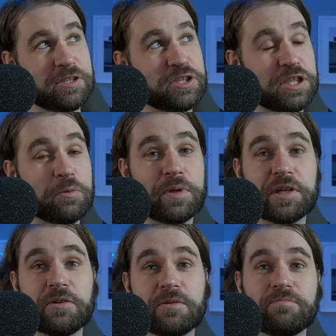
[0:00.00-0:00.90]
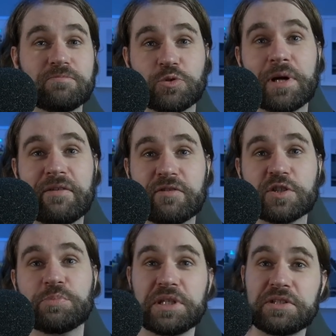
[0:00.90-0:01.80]
G-wheel
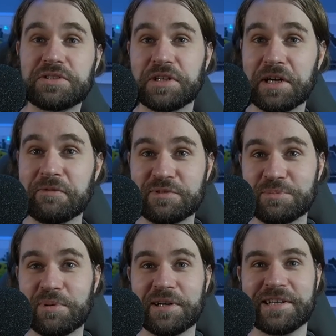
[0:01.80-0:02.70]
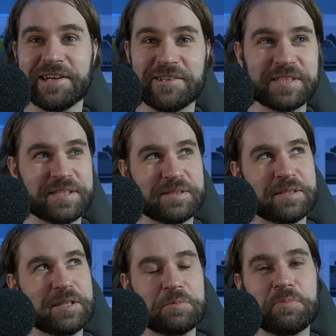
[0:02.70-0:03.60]
drivers beat everybody else.
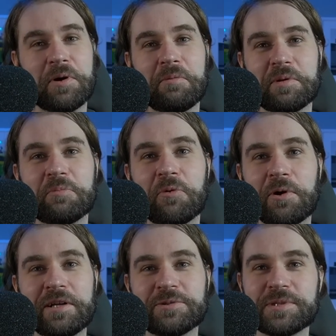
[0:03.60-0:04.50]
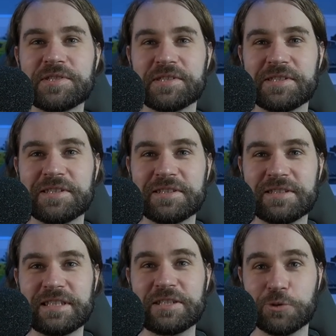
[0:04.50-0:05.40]
They're probably more interested
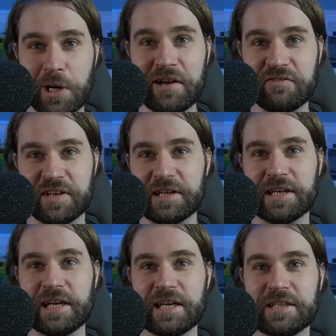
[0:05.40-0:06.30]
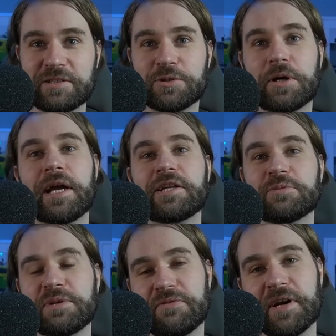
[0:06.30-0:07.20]
in the driving and trying
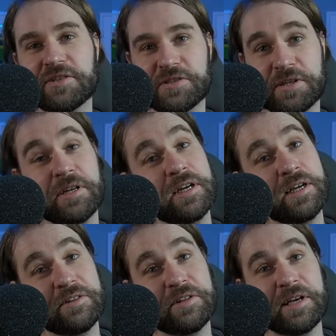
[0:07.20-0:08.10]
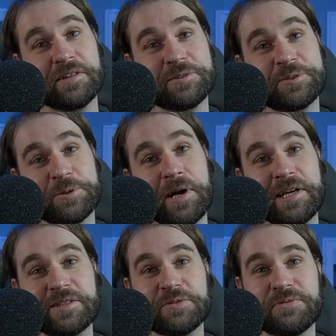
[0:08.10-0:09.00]
to be faster than
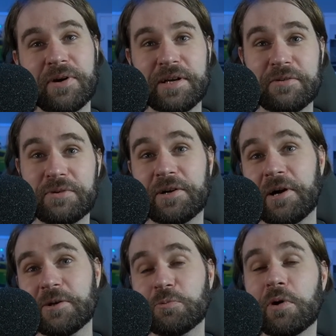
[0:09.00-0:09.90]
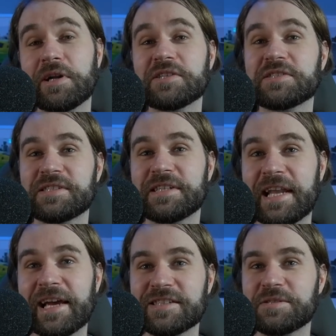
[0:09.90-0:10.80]
trying to figure out what is the
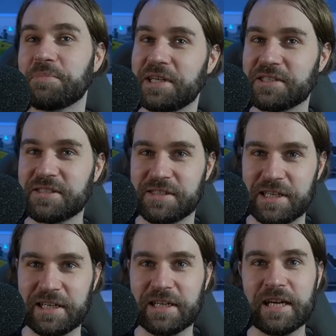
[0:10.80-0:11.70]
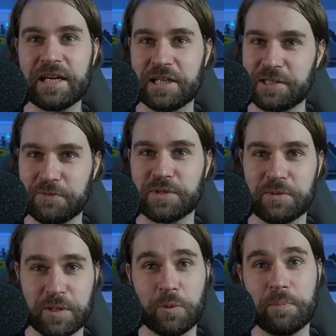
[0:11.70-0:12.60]
next biggest thing in terms
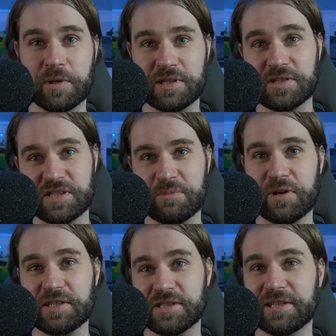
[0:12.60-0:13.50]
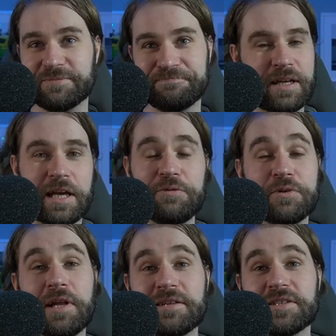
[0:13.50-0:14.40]
of equipment in sim racing. And if
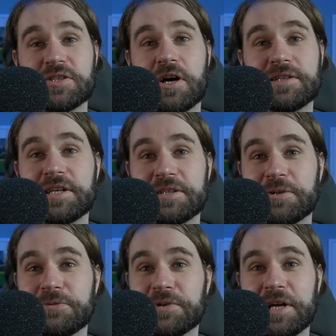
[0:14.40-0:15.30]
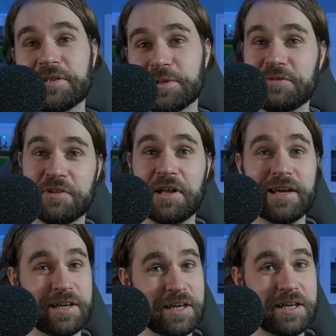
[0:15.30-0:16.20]
you like this hot take, don't forget to leave a
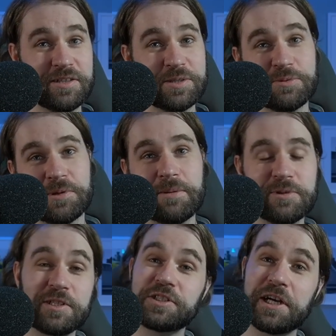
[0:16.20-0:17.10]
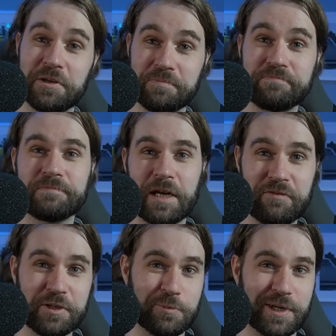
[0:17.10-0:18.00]
like and subscribe to the channel.
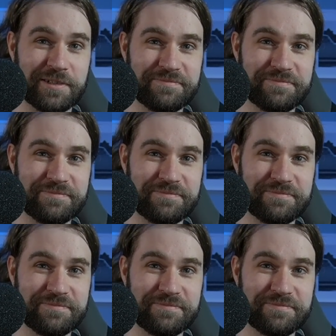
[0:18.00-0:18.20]
Have a good one.